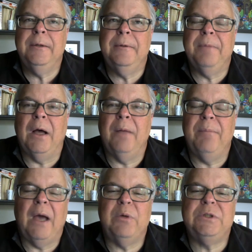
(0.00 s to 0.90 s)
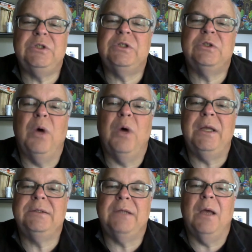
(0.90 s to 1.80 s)
um, that was just one
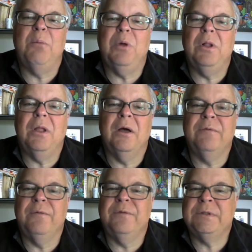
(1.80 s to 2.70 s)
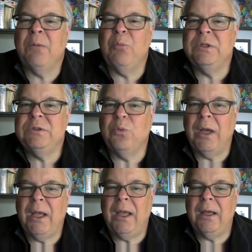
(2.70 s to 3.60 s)
example of someone's
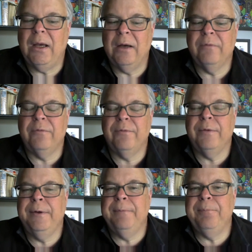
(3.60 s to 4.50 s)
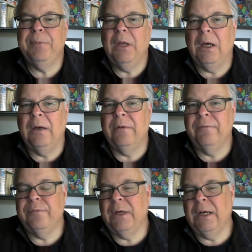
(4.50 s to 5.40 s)
way of of
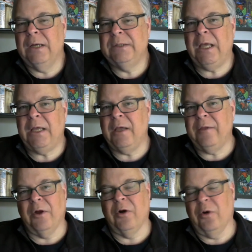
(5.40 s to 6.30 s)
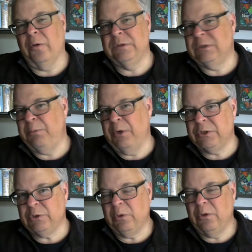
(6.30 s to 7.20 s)
uh, taking their own
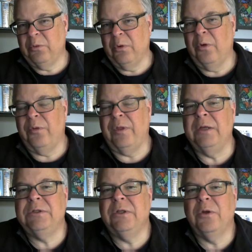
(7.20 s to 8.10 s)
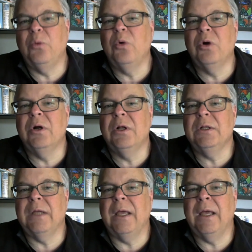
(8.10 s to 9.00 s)
spiritual growth into the
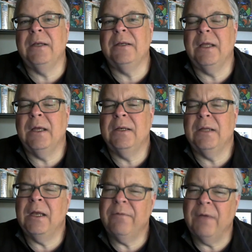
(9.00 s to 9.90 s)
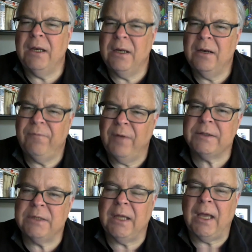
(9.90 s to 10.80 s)
world and, and, and, and it
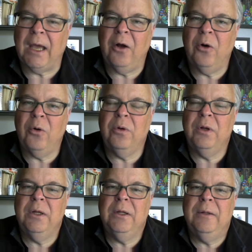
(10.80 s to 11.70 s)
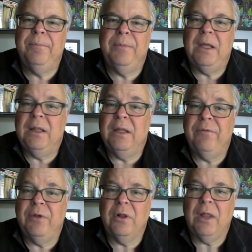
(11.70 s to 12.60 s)
affecting how they live
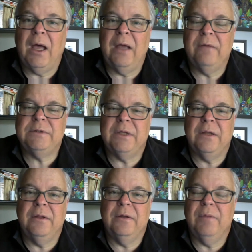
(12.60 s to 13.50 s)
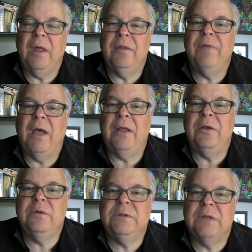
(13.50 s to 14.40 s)
their lives and the, and the
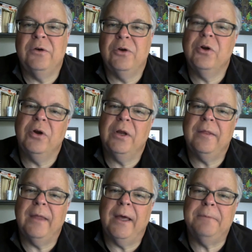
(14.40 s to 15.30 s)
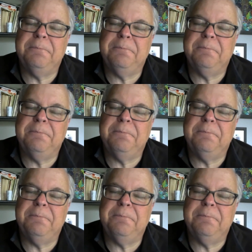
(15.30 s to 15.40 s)
values undergirding that.